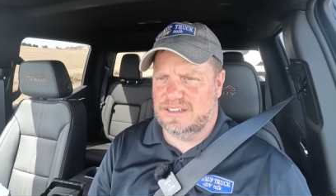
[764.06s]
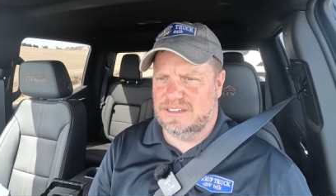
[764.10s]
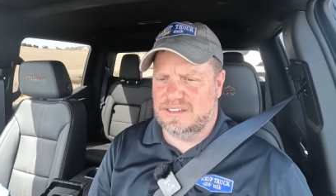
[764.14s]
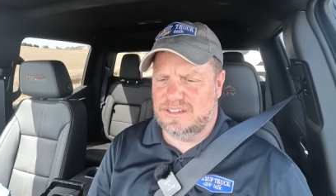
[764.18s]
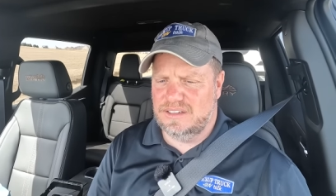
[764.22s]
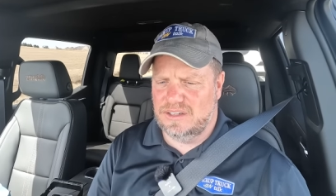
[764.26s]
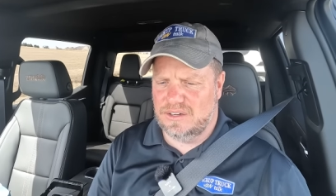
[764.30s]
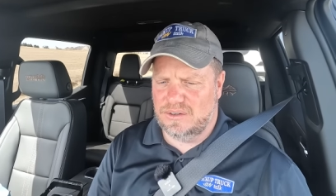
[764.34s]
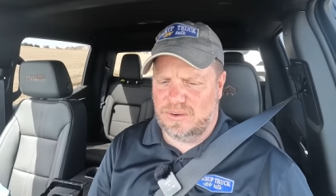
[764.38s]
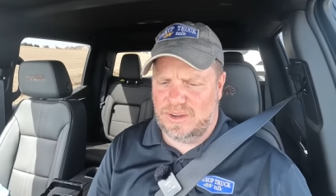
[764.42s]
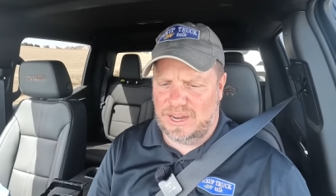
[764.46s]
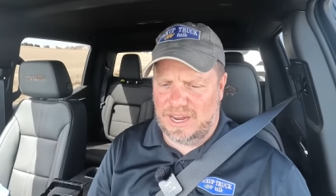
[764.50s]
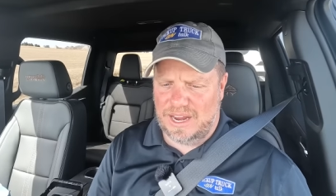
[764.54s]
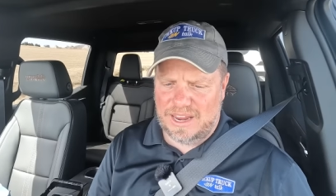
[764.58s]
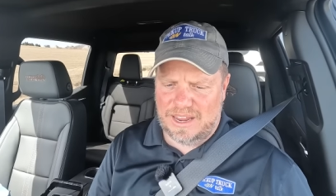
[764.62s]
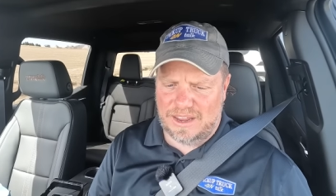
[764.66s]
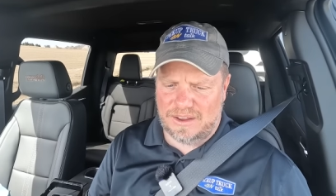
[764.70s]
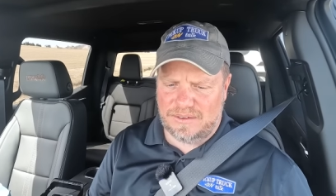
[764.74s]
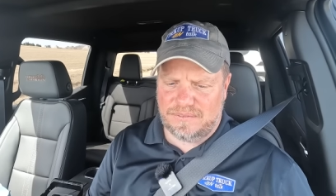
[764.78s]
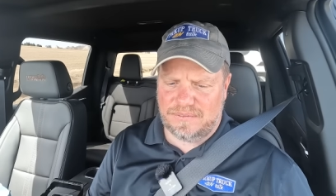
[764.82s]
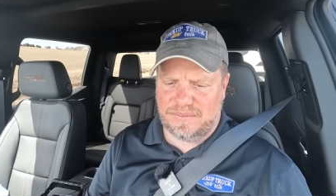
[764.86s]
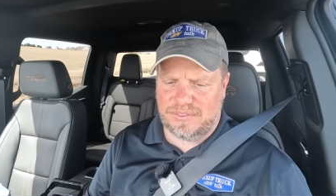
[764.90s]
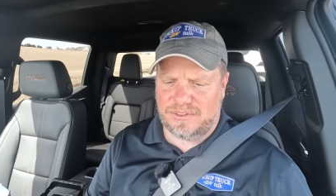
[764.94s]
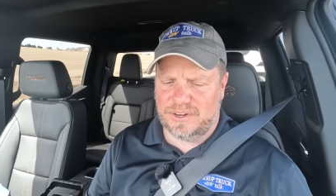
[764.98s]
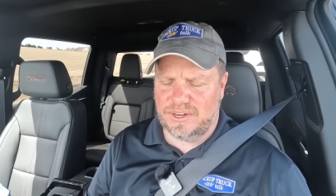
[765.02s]
you know, I
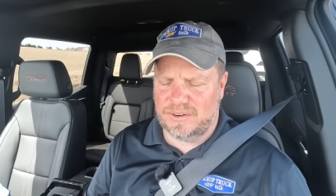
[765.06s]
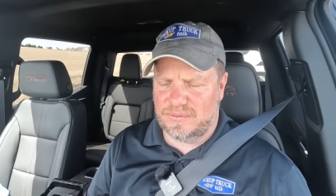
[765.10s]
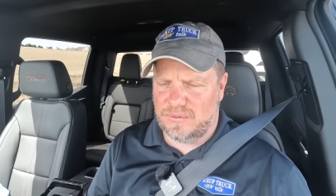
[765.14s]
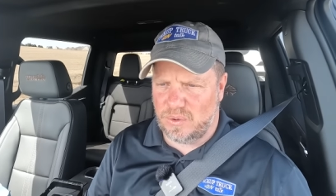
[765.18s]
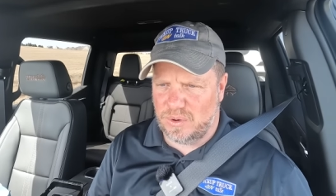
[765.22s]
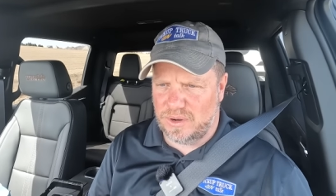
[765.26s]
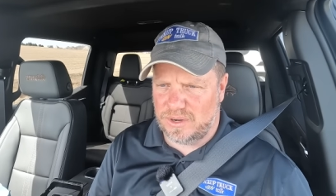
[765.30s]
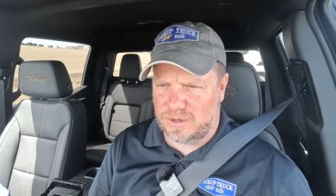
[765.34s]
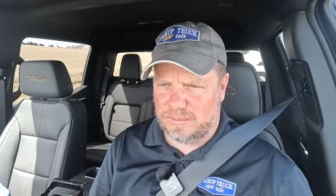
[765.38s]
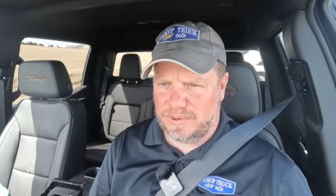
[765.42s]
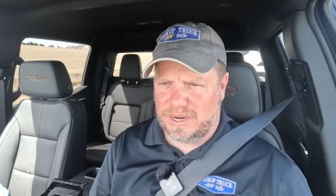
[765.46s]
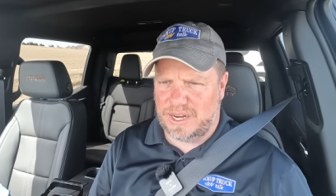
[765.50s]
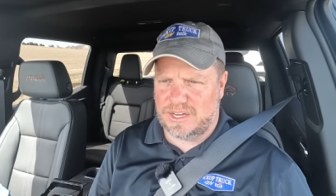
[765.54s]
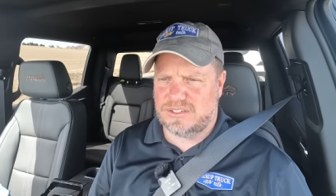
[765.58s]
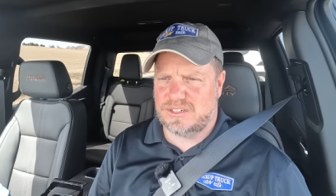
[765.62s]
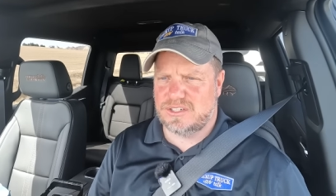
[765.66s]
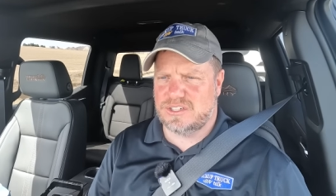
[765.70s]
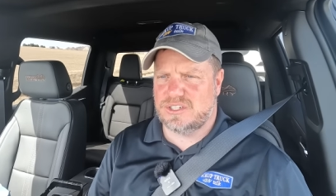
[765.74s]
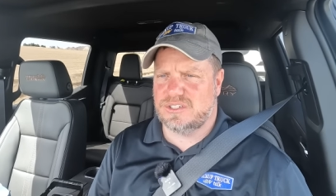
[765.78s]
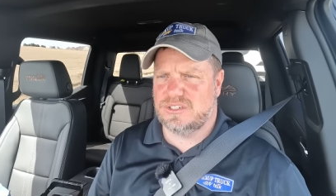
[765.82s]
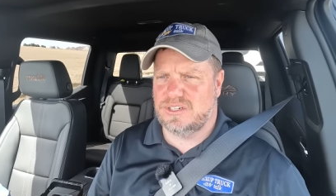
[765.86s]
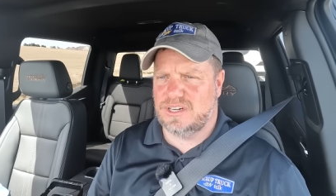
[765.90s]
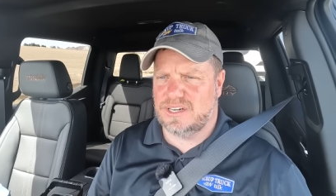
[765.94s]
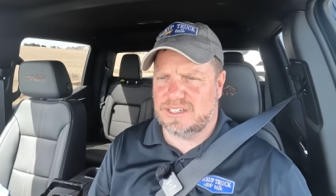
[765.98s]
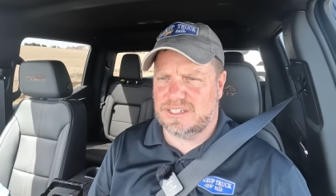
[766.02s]
have 3,400 miles on
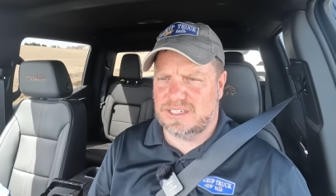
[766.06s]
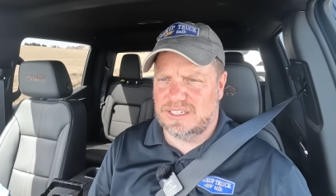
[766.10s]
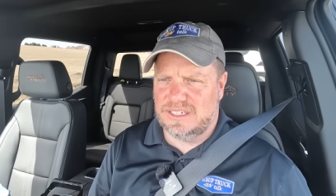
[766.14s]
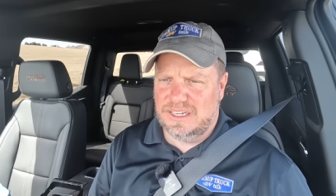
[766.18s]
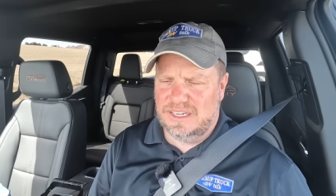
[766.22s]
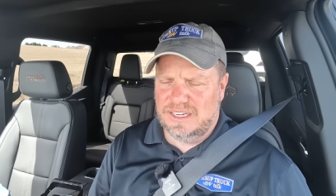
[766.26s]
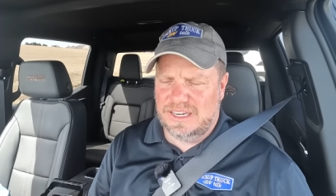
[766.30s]
this truck.